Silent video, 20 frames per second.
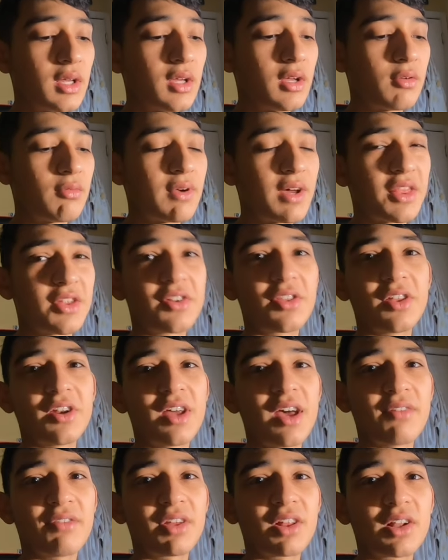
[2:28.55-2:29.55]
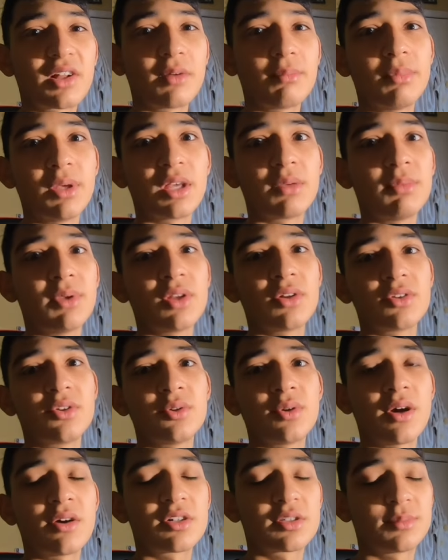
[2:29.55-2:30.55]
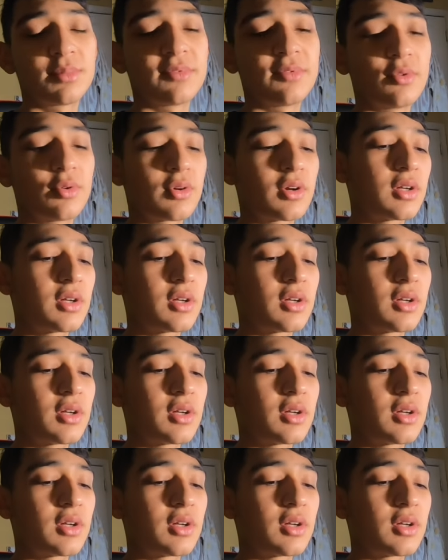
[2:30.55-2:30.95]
rather than having like a big meal two hours before.